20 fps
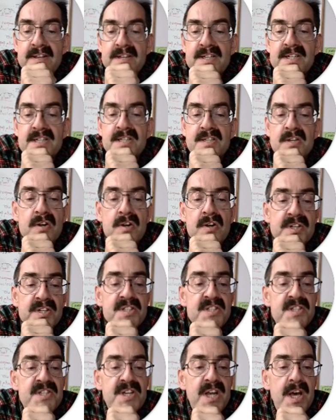This is called a
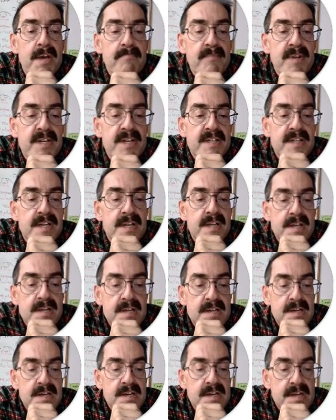segment.
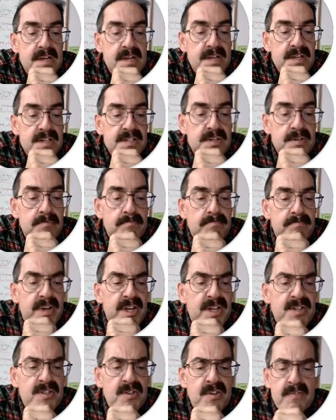So a
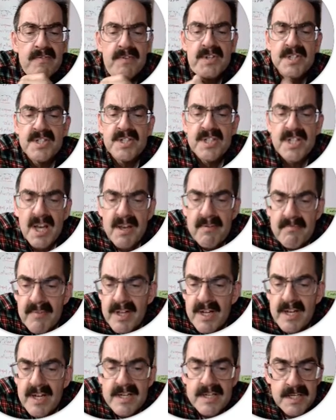measure of a
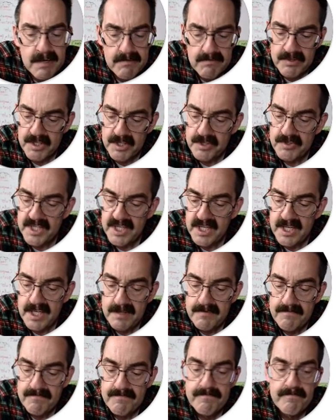segment, WD.